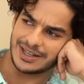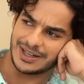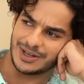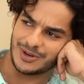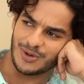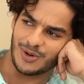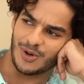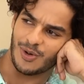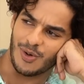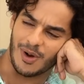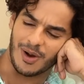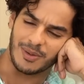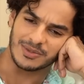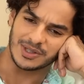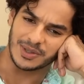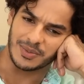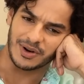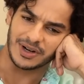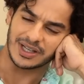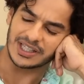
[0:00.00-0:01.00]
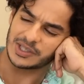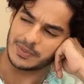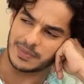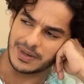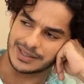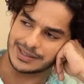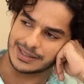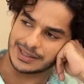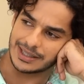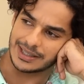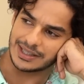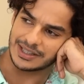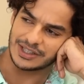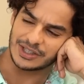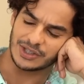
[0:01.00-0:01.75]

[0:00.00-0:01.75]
and no qualms about expressing it.